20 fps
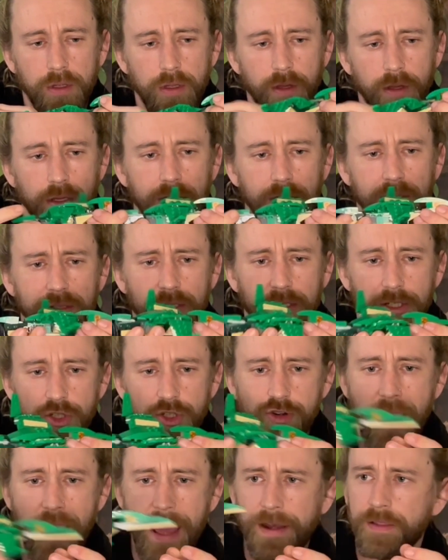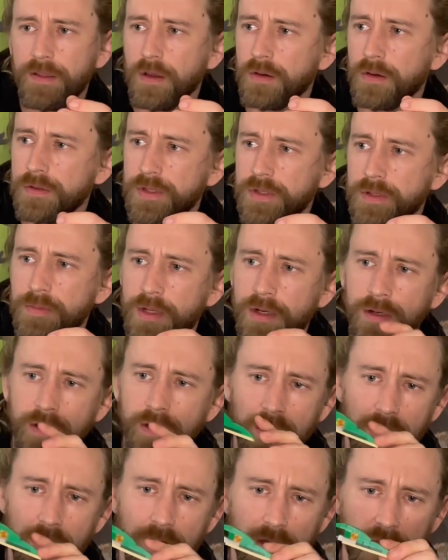It looks like a Troodon or something.
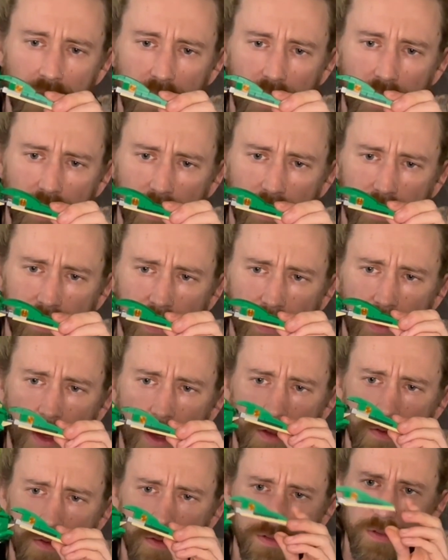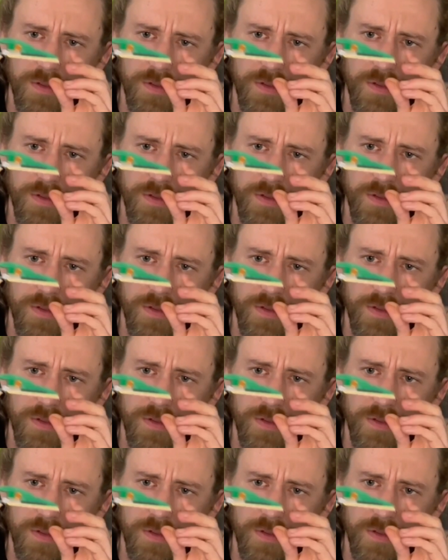It's still got those